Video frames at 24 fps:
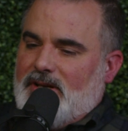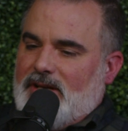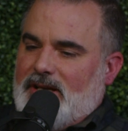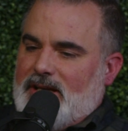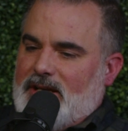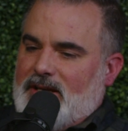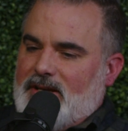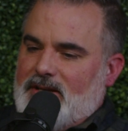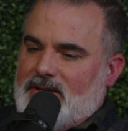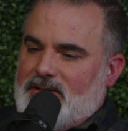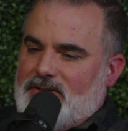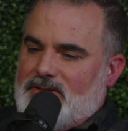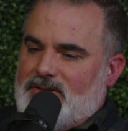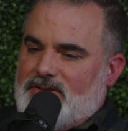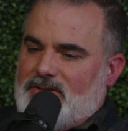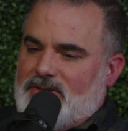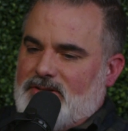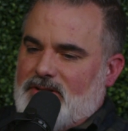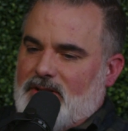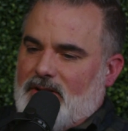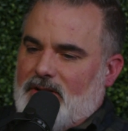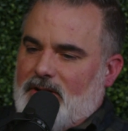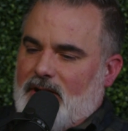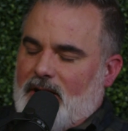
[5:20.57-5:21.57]

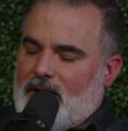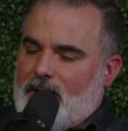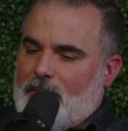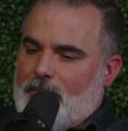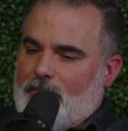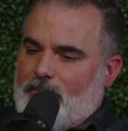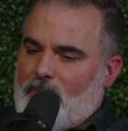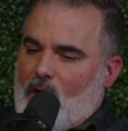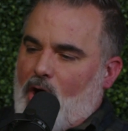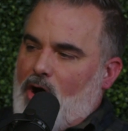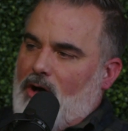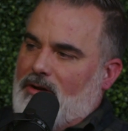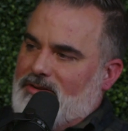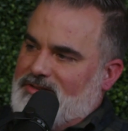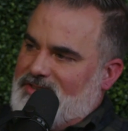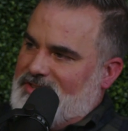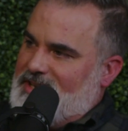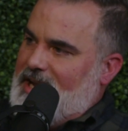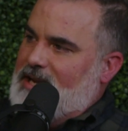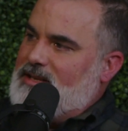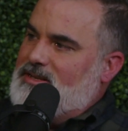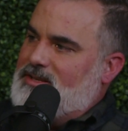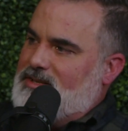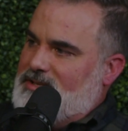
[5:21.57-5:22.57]
is um, All
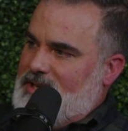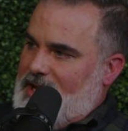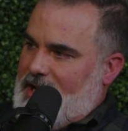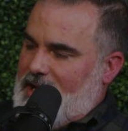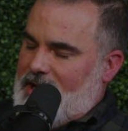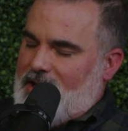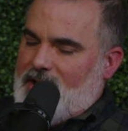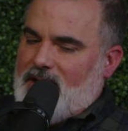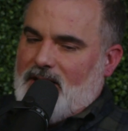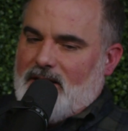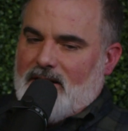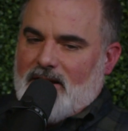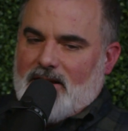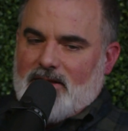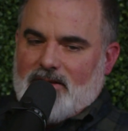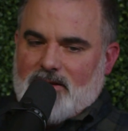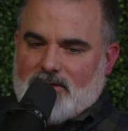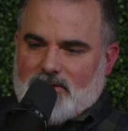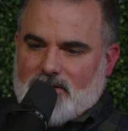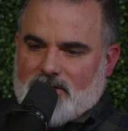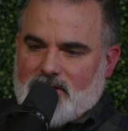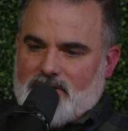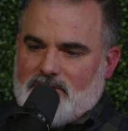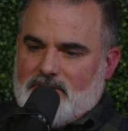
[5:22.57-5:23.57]
Saints Day in the
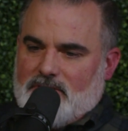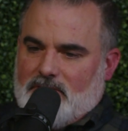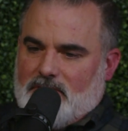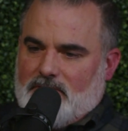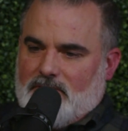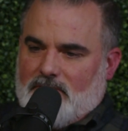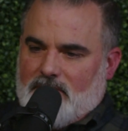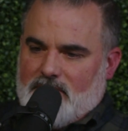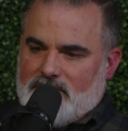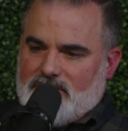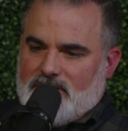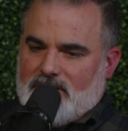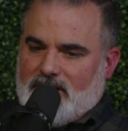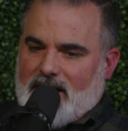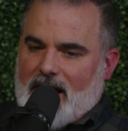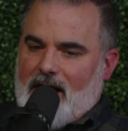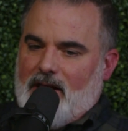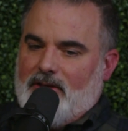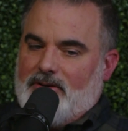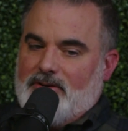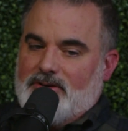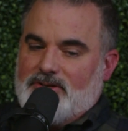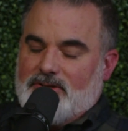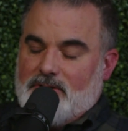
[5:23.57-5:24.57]
traditional Christian calendar.